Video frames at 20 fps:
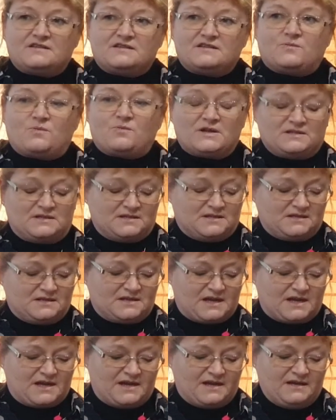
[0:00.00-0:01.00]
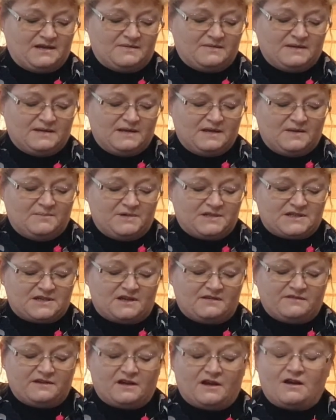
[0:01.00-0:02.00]
once a day, but
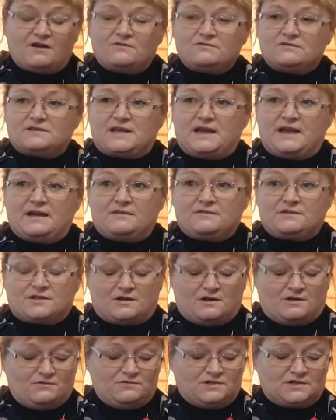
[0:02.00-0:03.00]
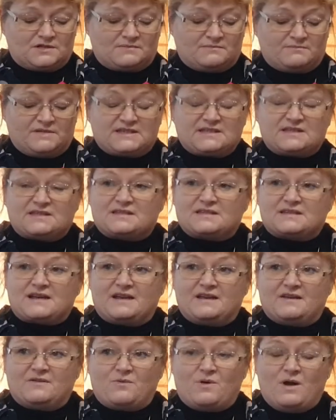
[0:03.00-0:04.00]
other households must
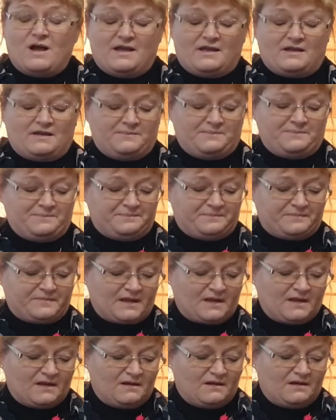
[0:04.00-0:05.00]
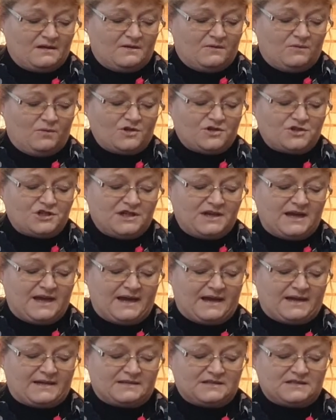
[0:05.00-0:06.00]
stay away. Washing
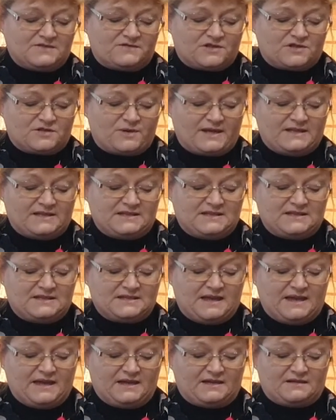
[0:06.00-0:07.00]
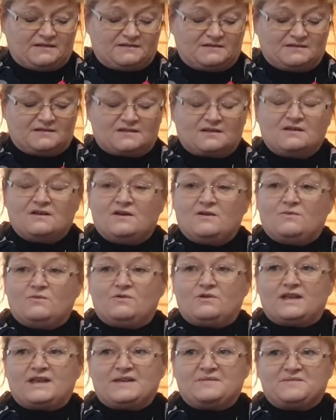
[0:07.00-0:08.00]
hands for 20 seconds will
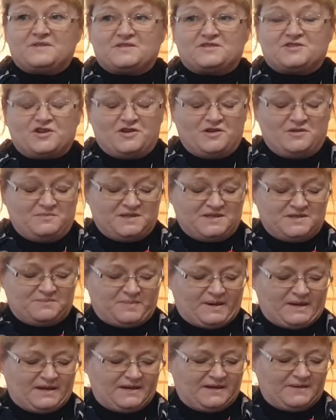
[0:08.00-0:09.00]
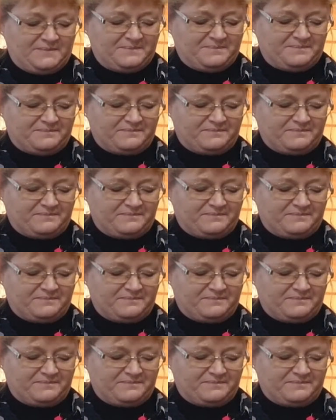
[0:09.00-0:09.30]
keep the germs at bay.